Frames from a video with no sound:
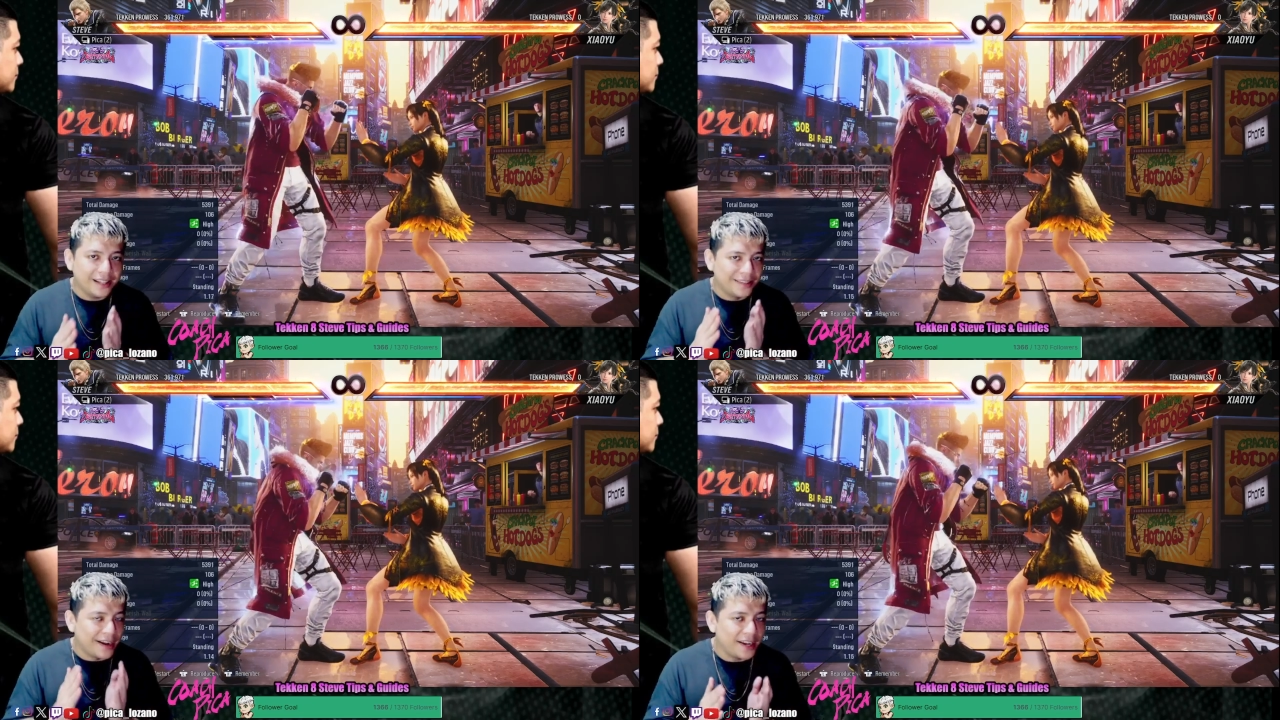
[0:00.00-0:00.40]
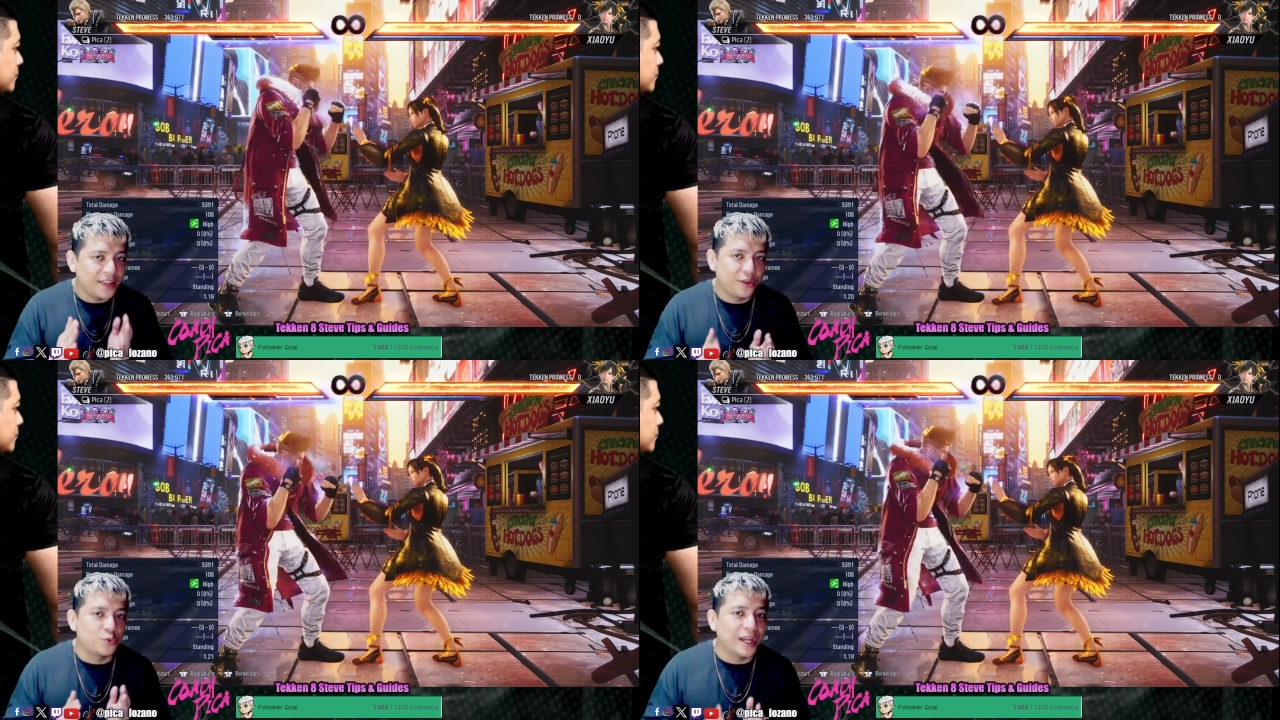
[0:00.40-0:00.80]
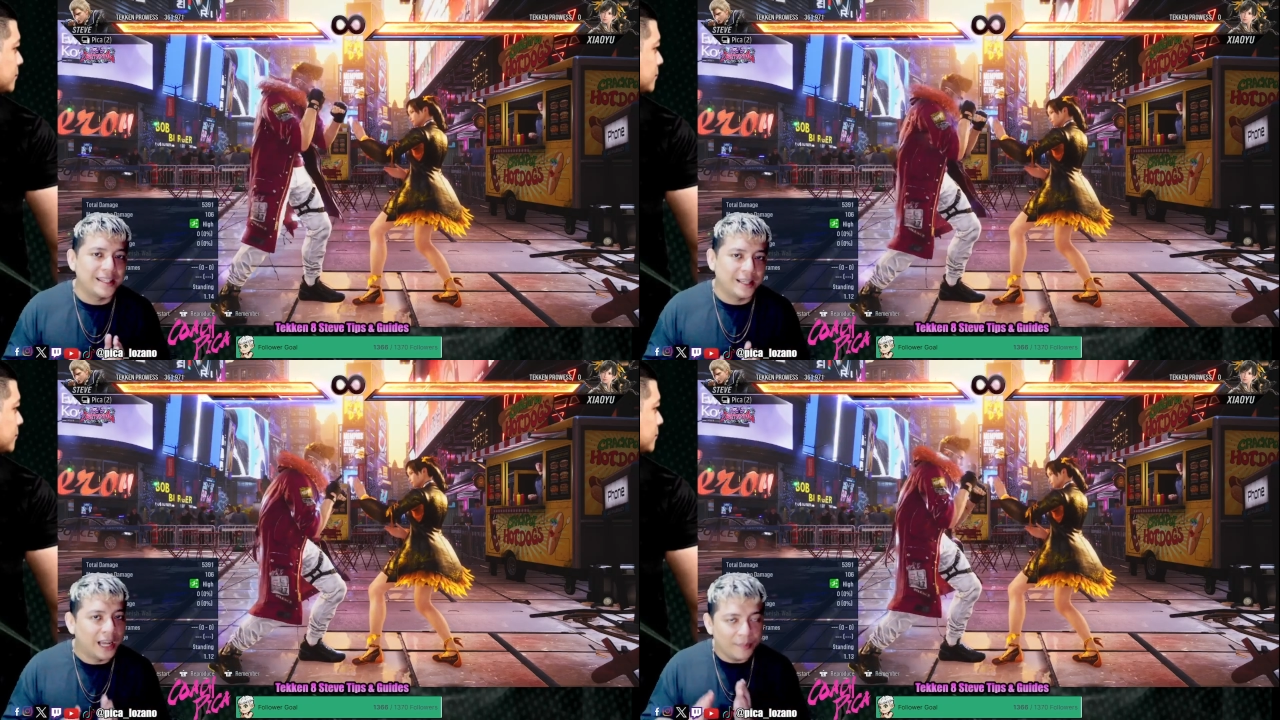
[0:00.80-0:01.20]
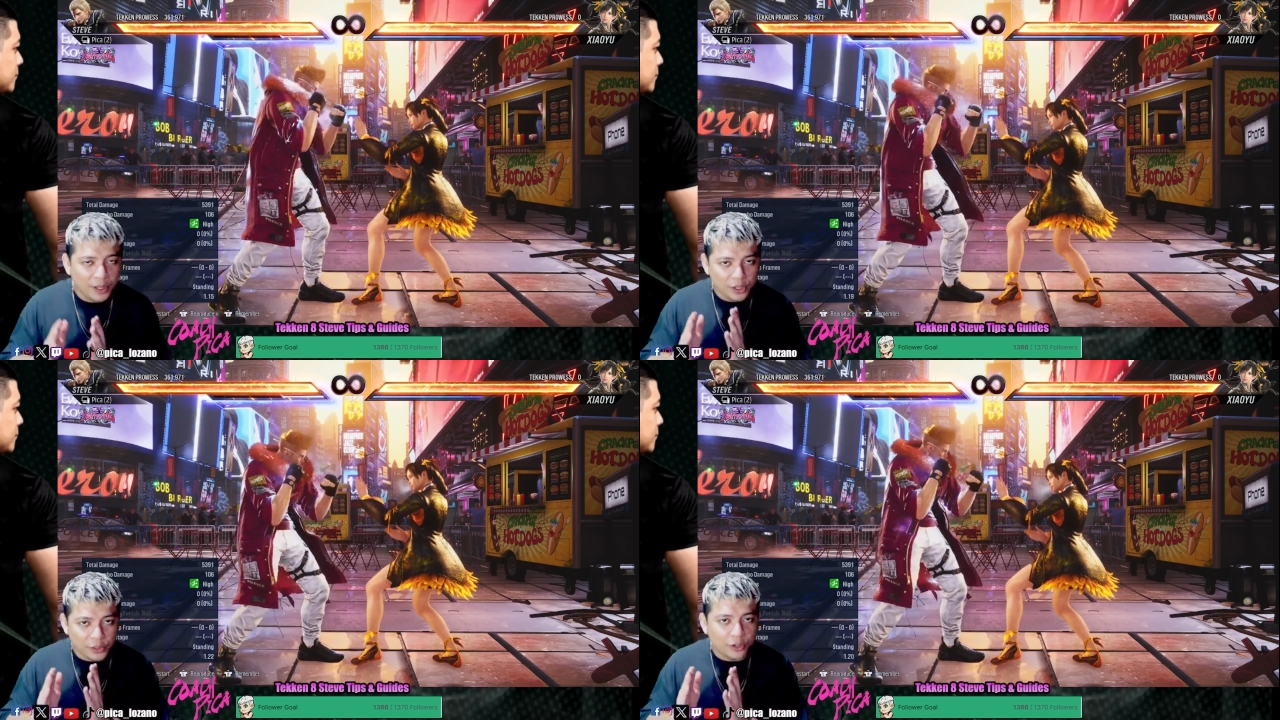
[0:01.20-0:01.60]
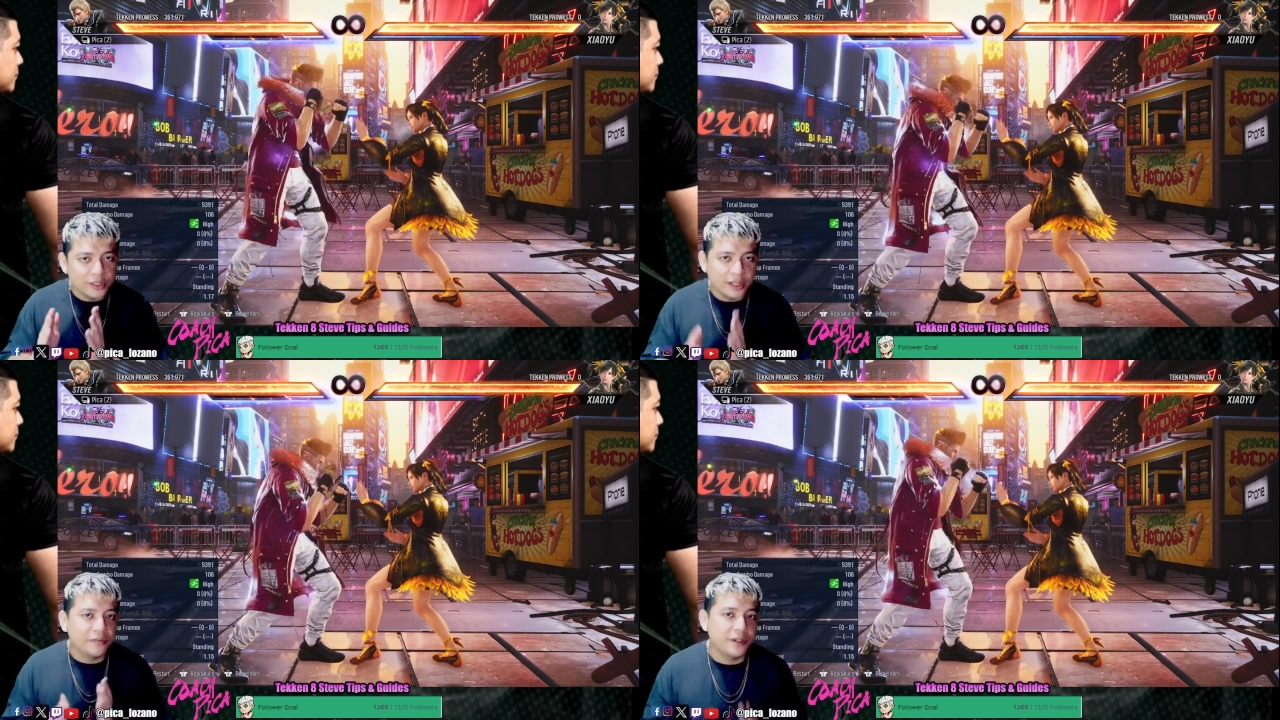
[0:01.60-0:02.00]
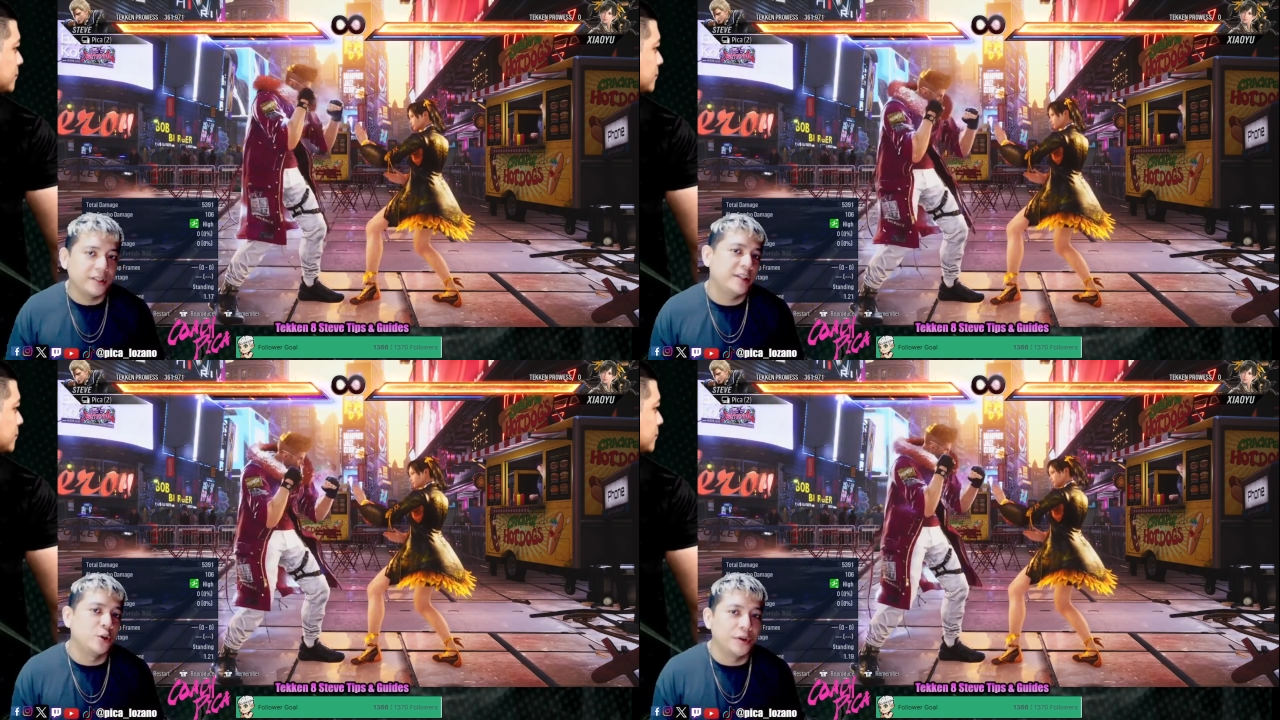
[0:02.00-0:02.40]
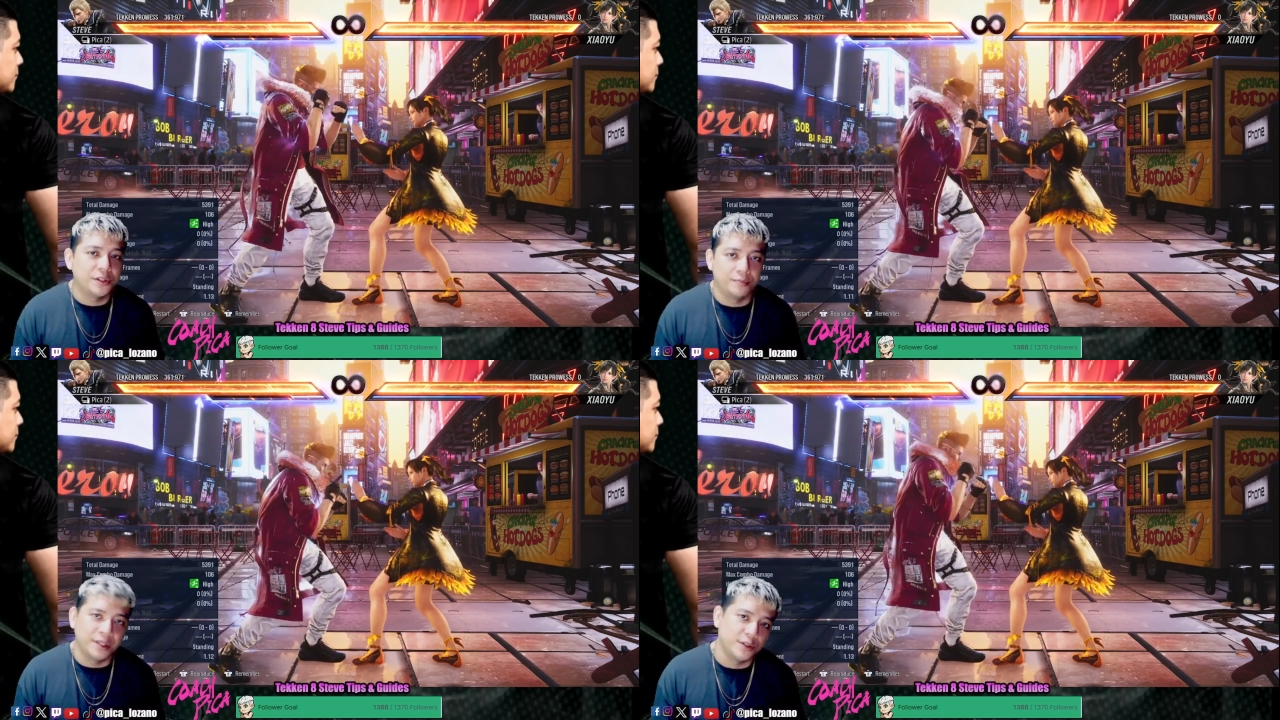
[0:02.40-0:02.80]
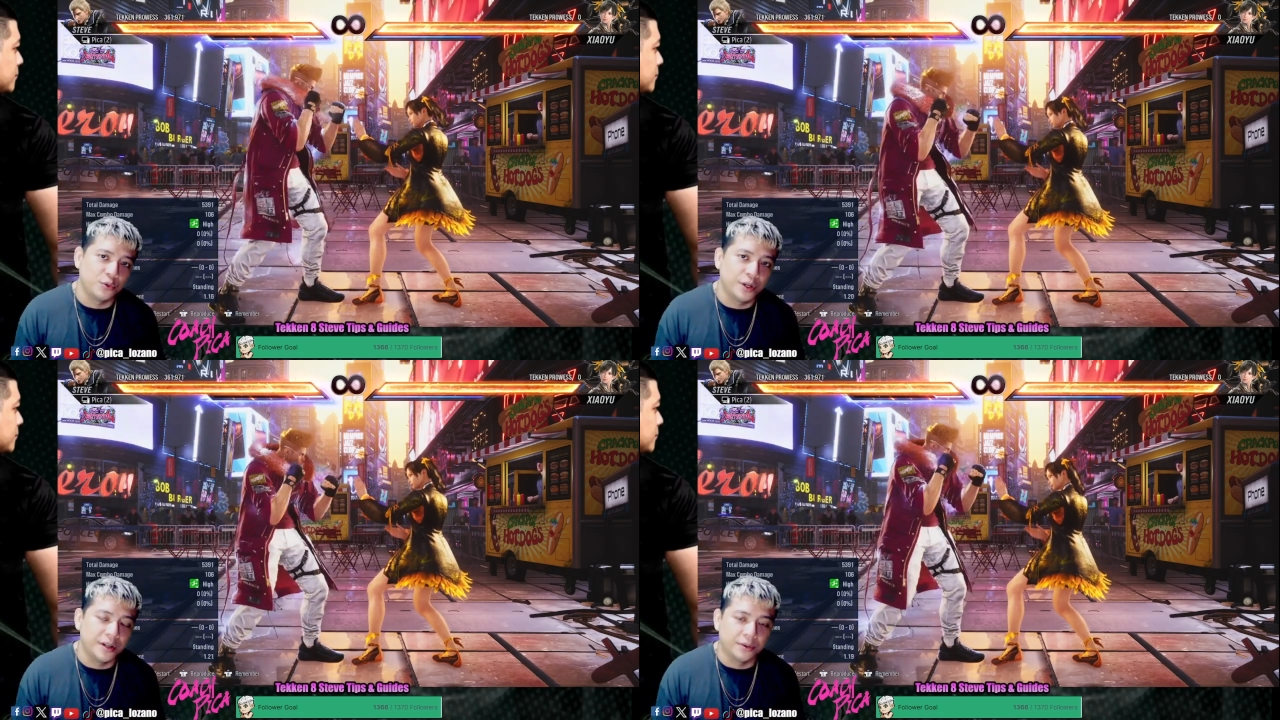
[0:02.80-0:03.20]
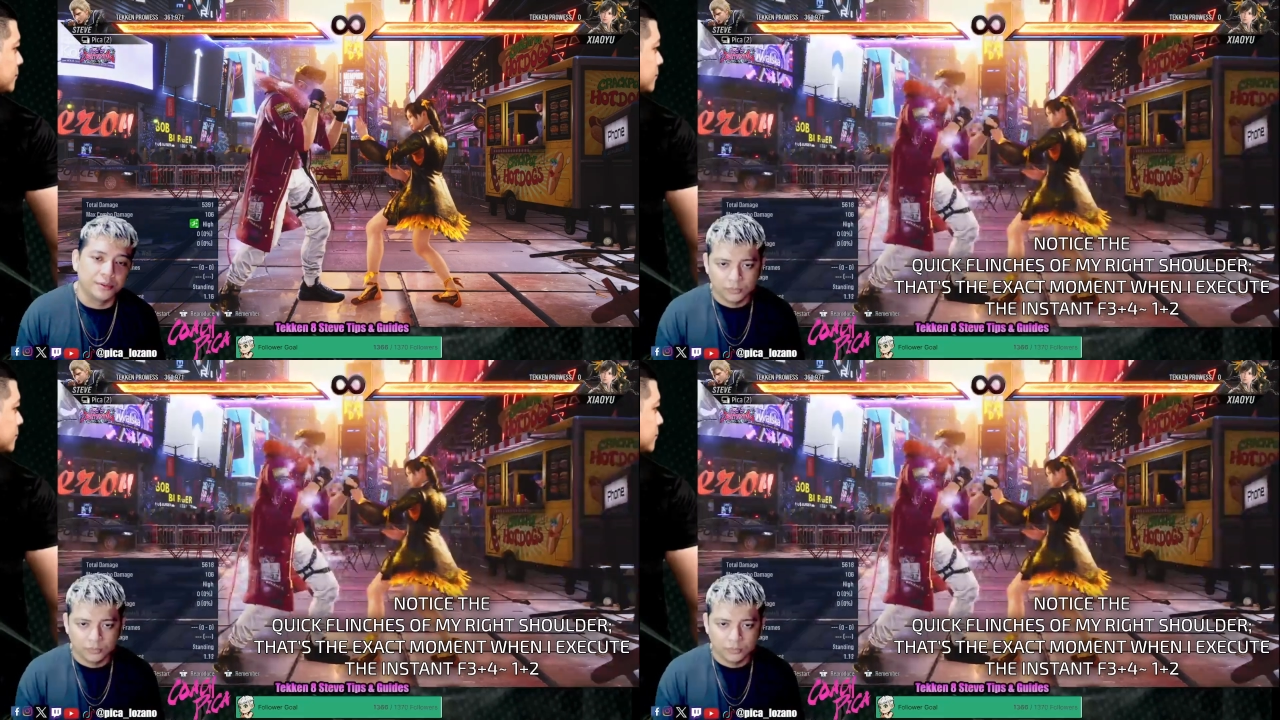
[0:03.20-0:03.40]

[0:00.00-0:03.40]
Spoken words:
not at the right time, you are definitely going to miss your window.